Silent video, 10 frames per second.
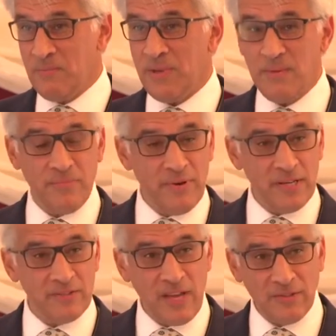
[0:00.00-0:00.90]
being pretty
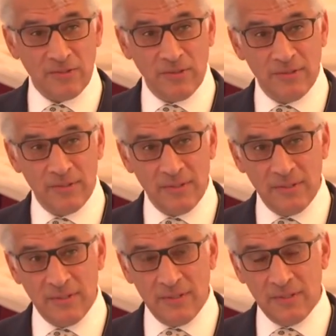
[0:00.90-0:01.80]
central
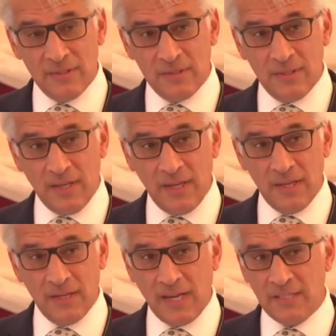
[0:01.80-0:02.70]
to the
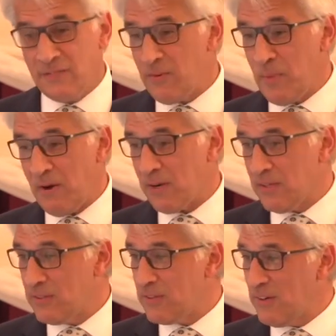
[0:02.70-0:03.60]
Native
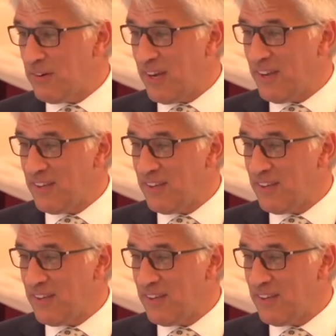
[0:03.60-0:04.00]
American story.